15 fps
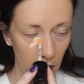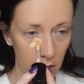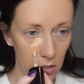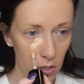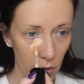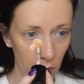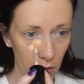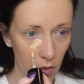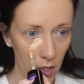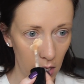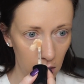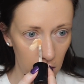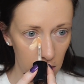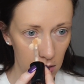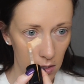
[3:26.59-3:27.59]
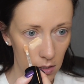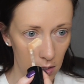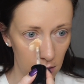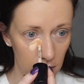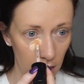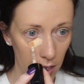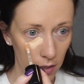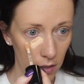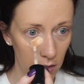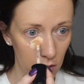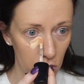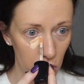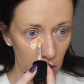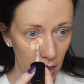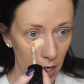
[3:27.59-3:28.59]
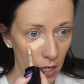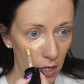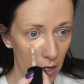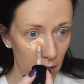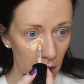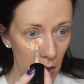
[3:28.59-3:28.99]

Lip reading: I don't think this is exactly the shade